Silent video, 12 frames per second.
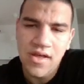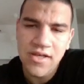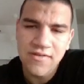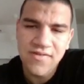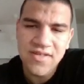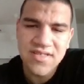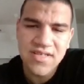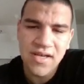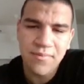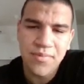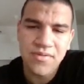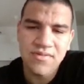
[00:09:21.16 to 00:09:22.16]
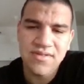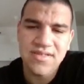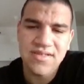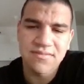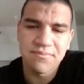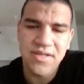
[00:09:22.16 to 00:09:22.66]
If this
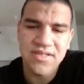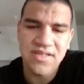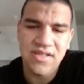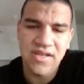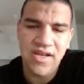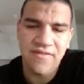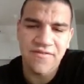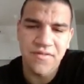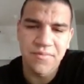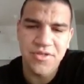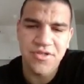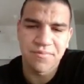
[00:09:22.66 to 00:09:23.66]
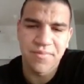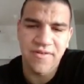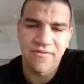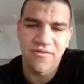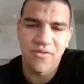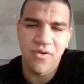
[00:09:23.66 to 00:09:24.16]
happens, basically after bishop
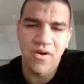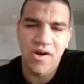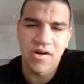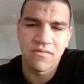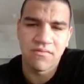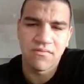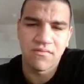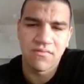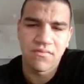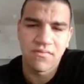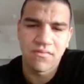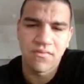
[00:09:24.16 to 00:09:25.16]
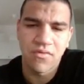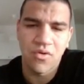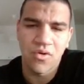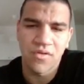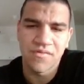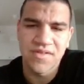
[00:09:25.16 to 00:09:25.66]
f4,
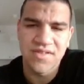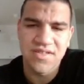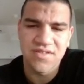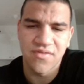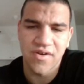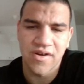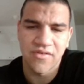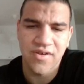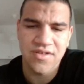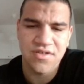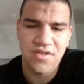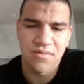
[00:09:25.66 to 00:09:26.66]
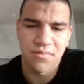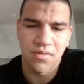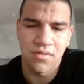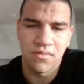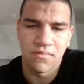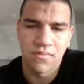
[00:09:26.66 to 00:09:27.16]
all of this is very
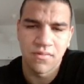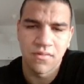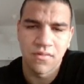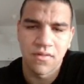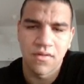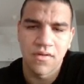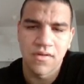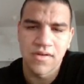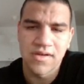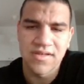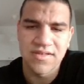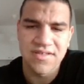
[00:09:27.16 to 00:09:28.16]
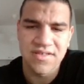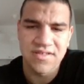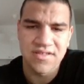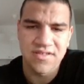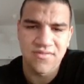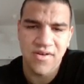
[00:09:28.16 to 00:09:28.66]
questionable.
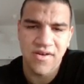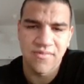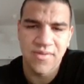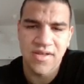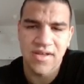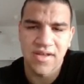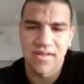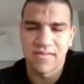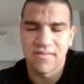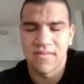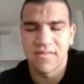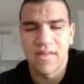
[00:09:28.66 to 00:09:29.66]
e6 is very weak, and